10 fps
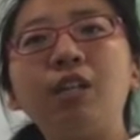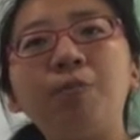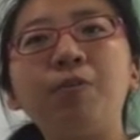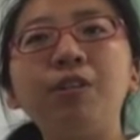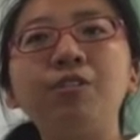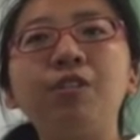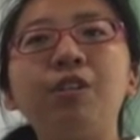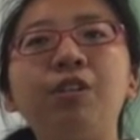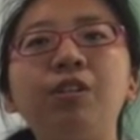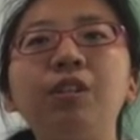
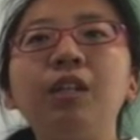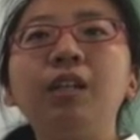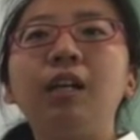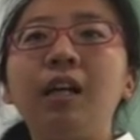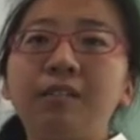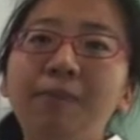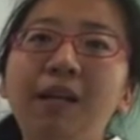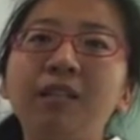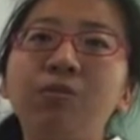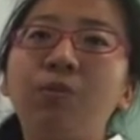operational
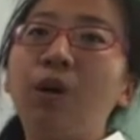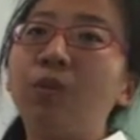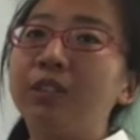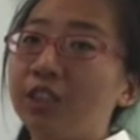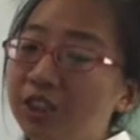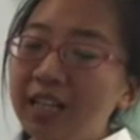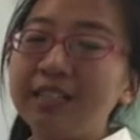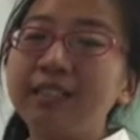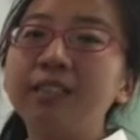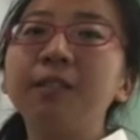aspect will
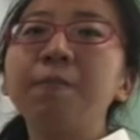suggest